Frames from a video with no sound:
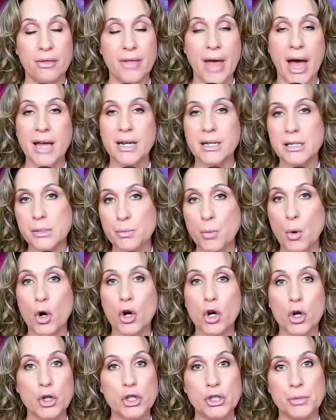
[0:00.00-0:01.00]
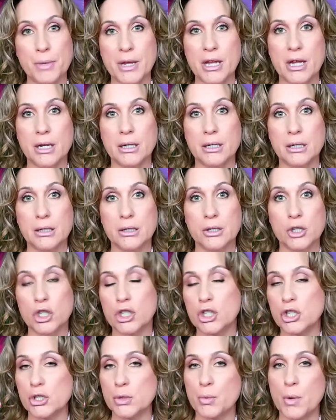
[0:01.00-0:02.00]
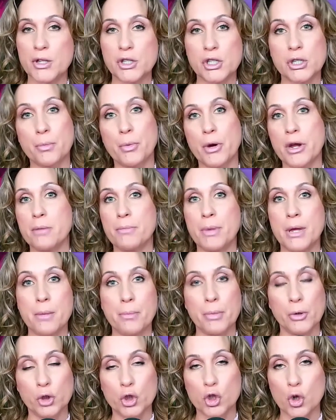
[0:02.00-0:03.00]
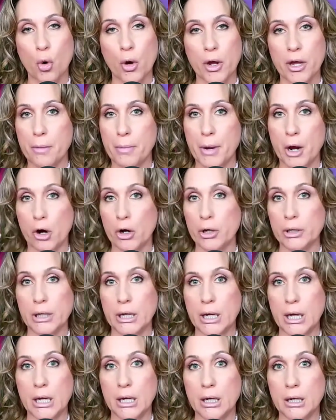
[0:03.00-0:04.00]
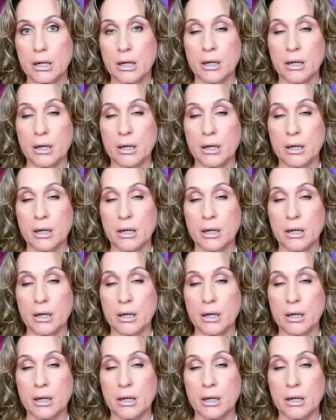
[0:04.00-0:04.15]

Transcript: That is more her speed. She just wants to bring people joy, apparently.